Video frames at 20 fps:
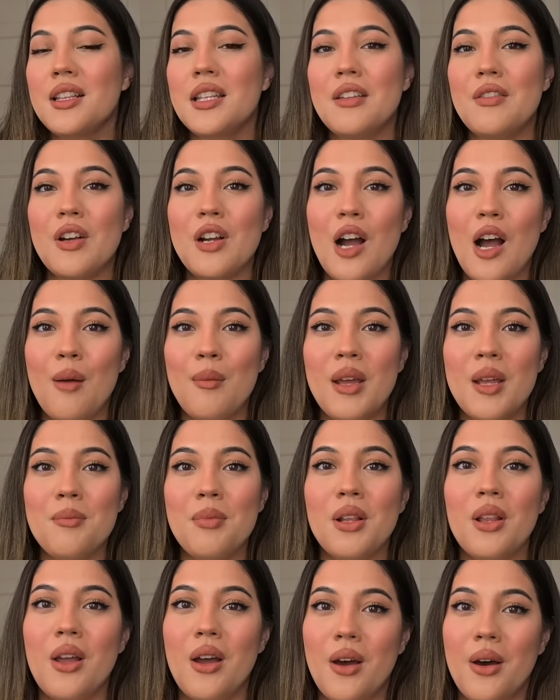leave a comment
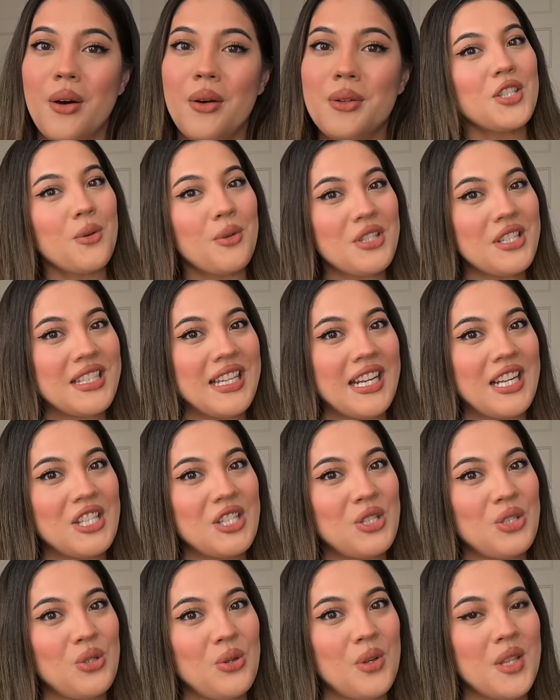below. So we'll just get
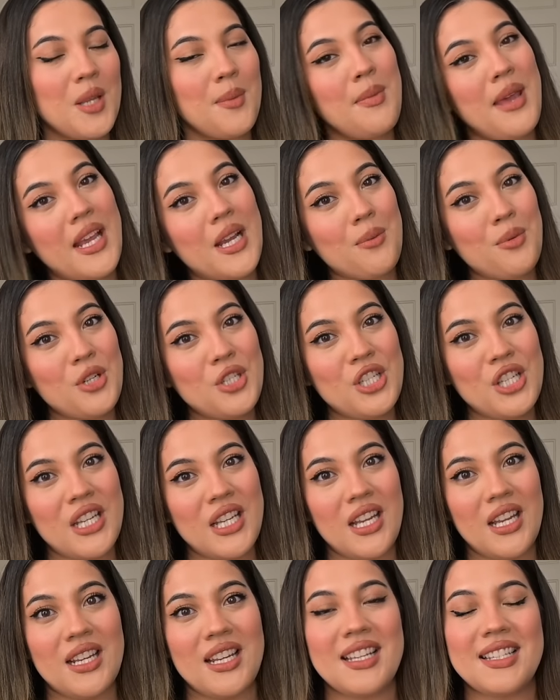into the makeup
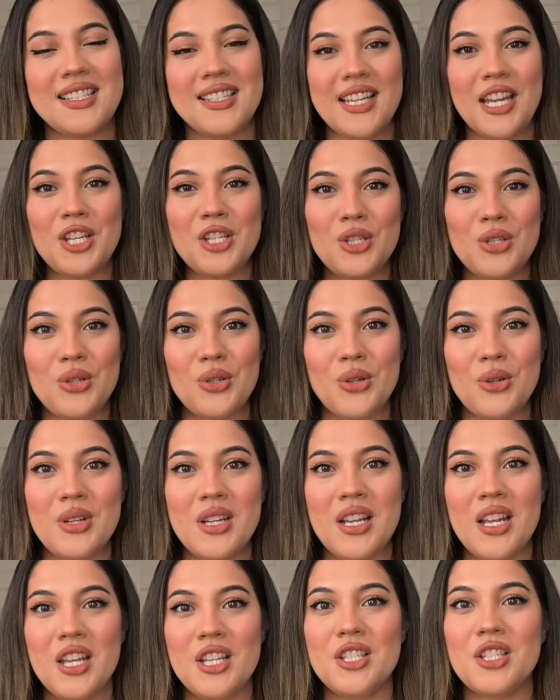routine. Stay
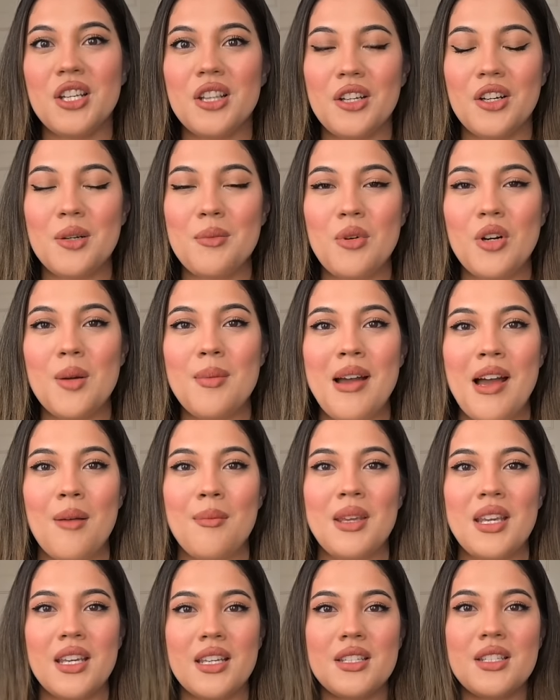tuned to learn more about
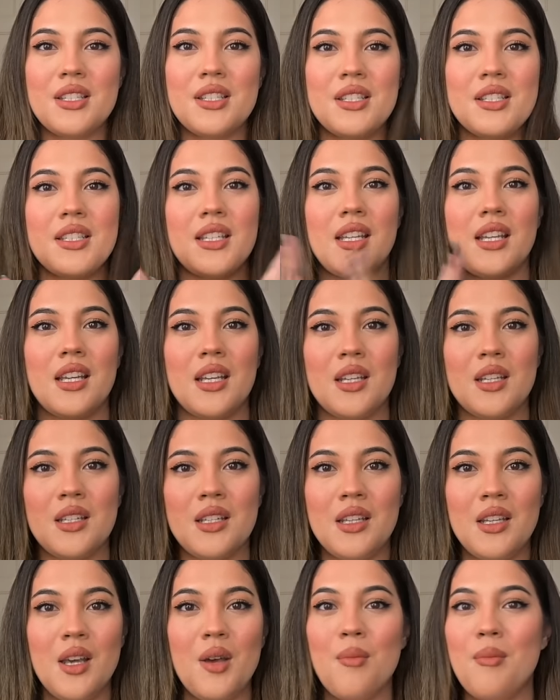me and to see
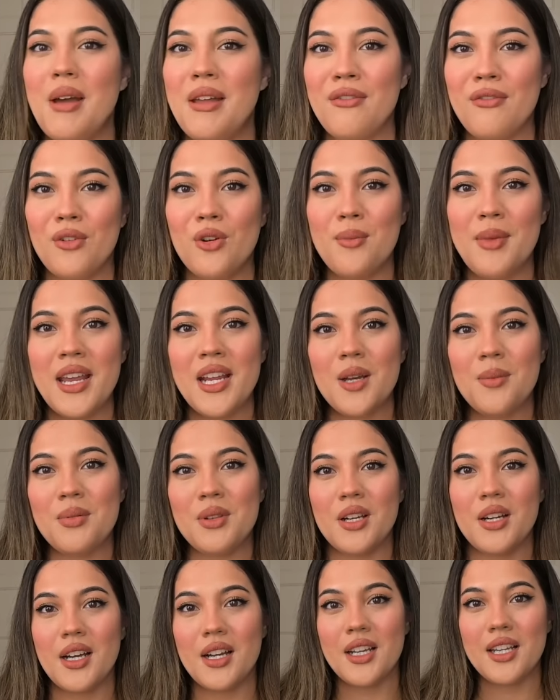my full makeup
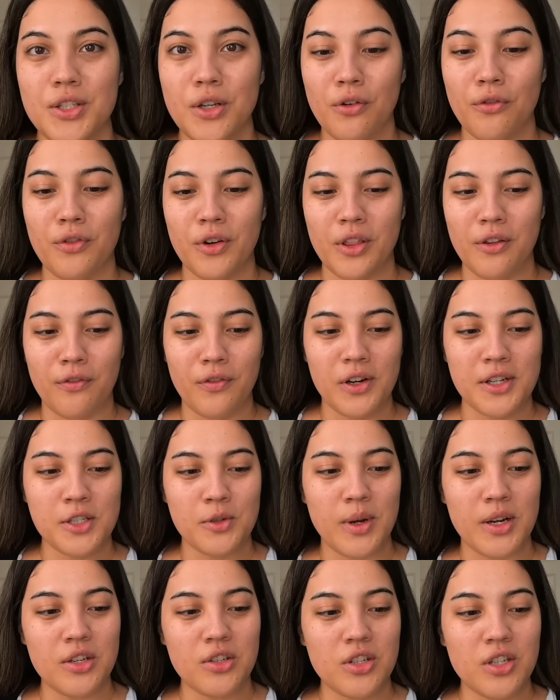look. So for the first
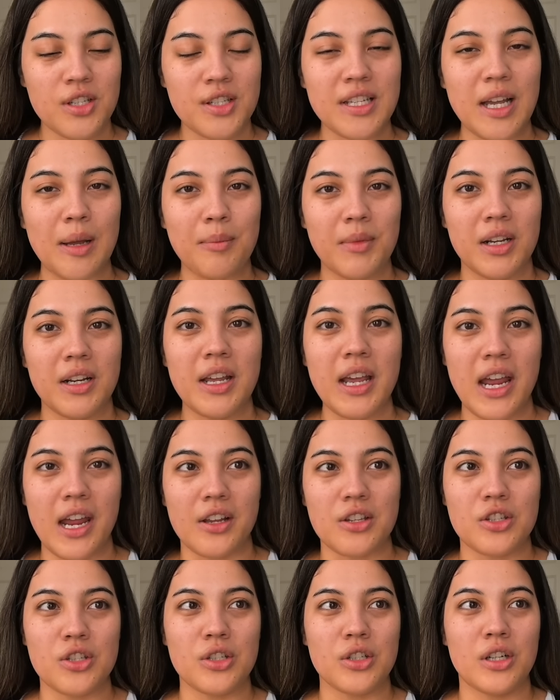questions, I'm gonna
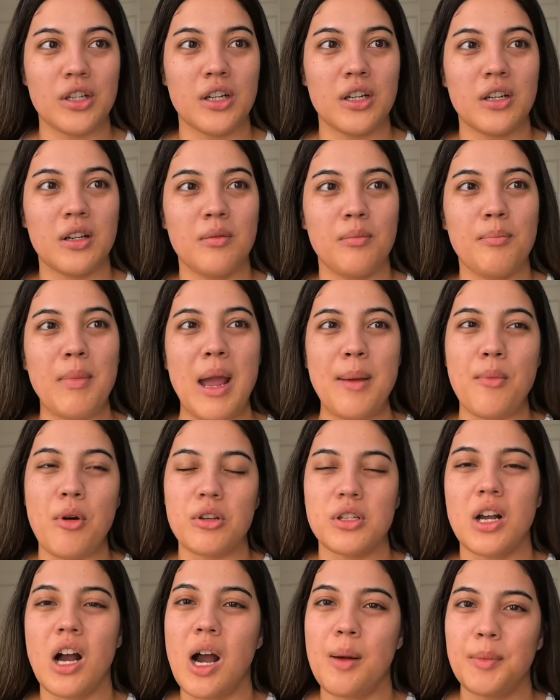answer my
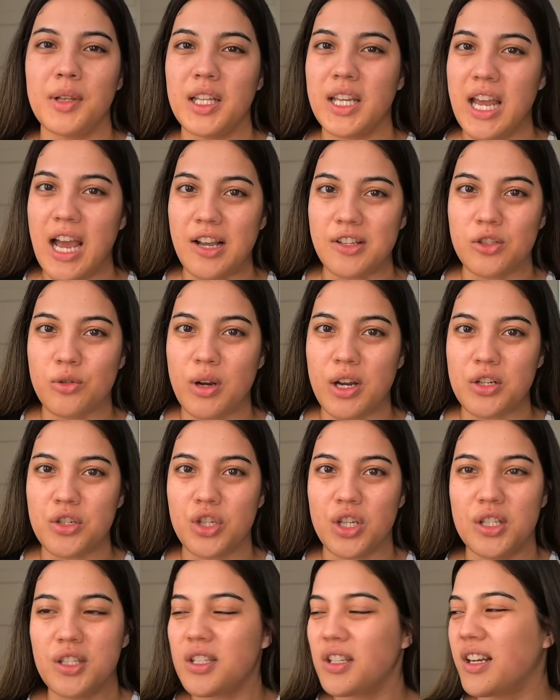most commonly asked
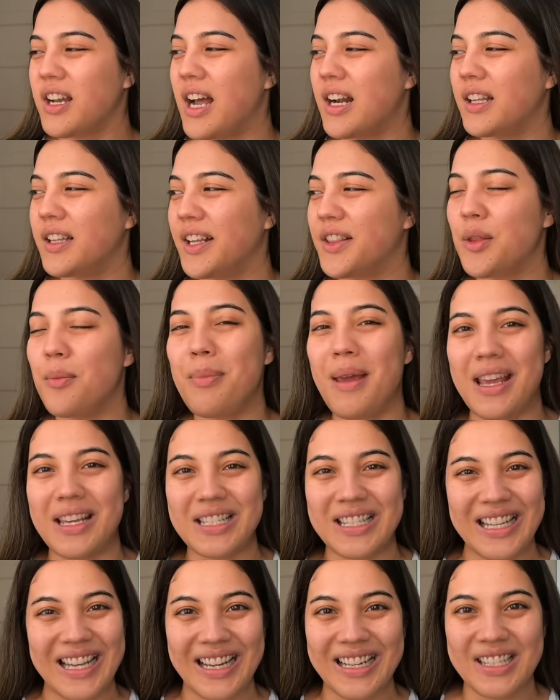questions and kind of like the
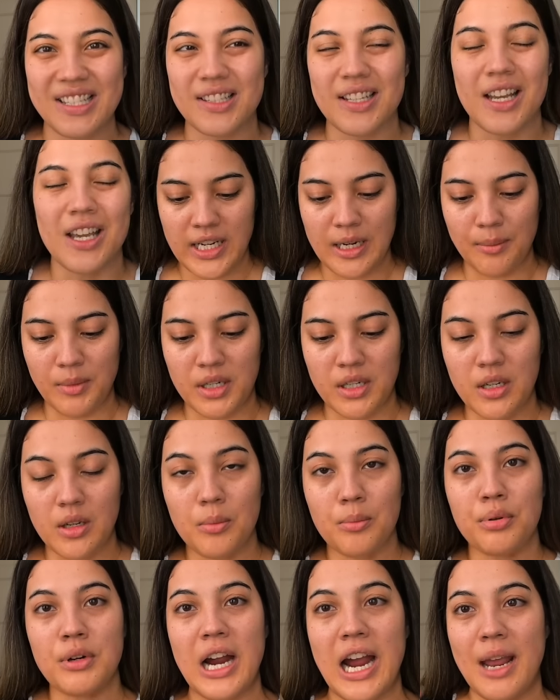basics. And I'm gonna
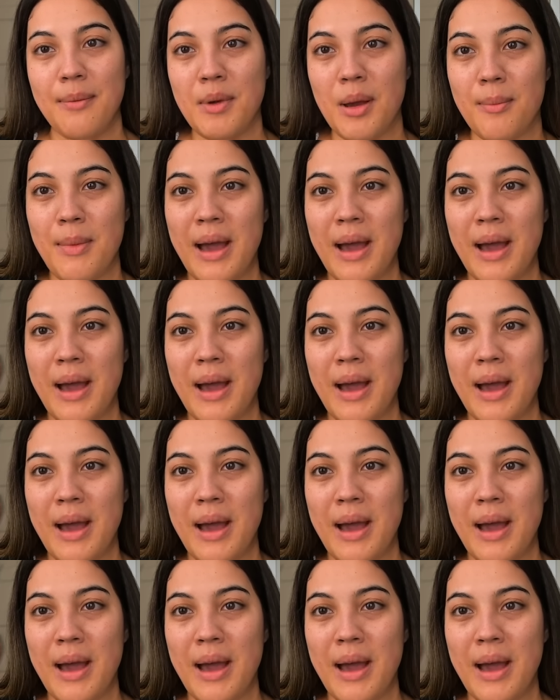prime